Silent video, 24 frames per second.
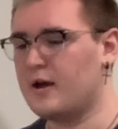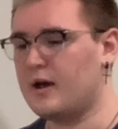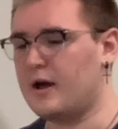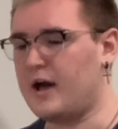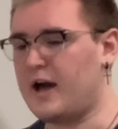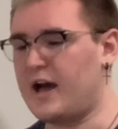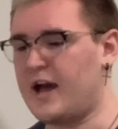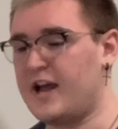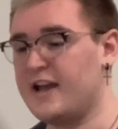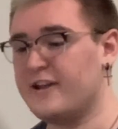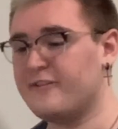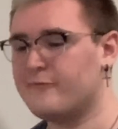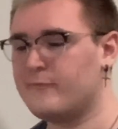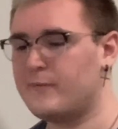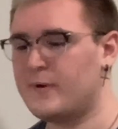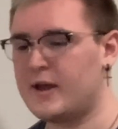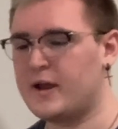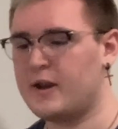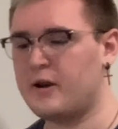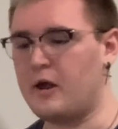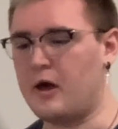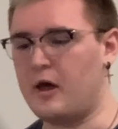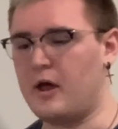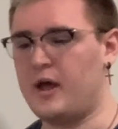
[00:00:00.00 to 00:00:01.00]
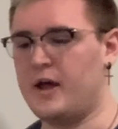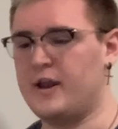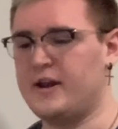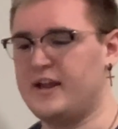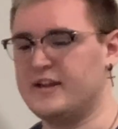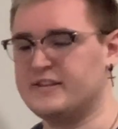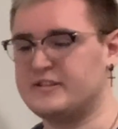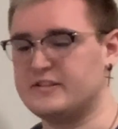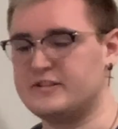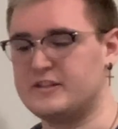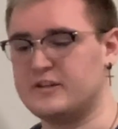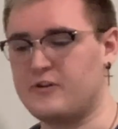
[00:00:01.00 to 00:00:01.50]
I've been on
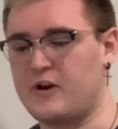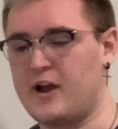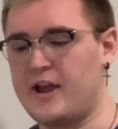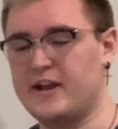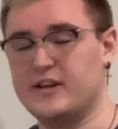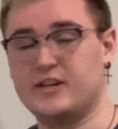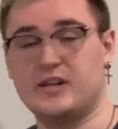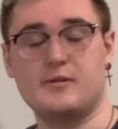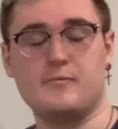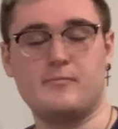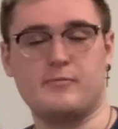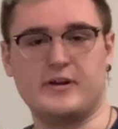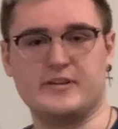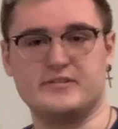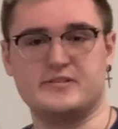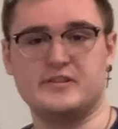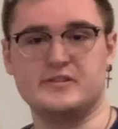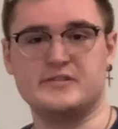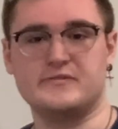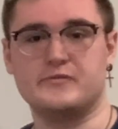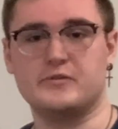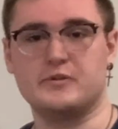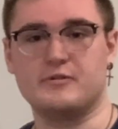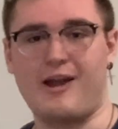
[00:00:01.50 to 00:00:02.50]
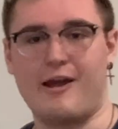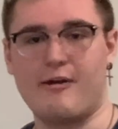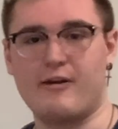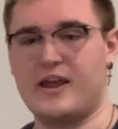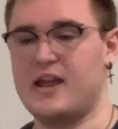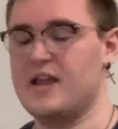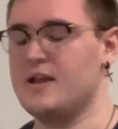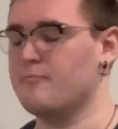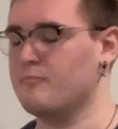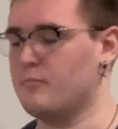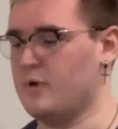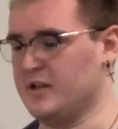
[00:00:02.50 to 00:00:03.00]
SSRI antidepressants for around
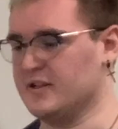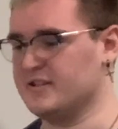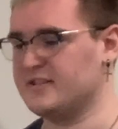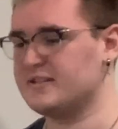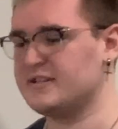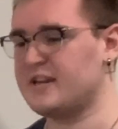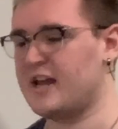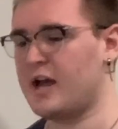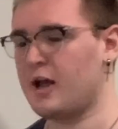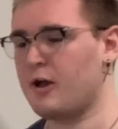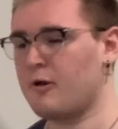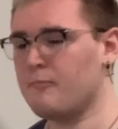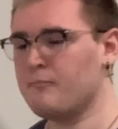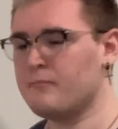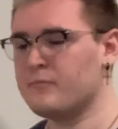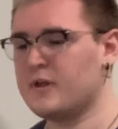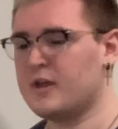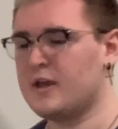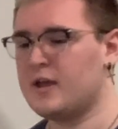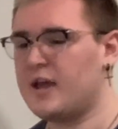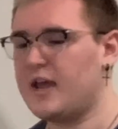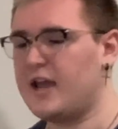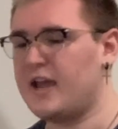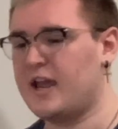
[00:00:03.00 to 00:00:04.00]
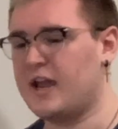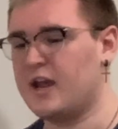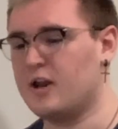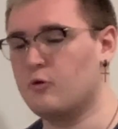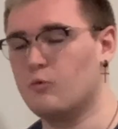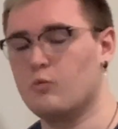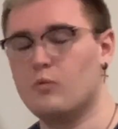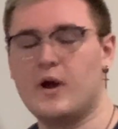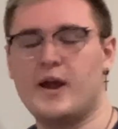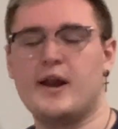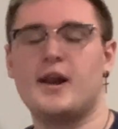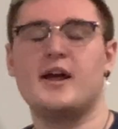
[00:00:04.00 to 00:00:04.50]
8 months now,
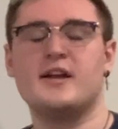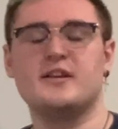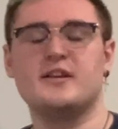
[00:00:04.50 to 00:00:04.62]
and when I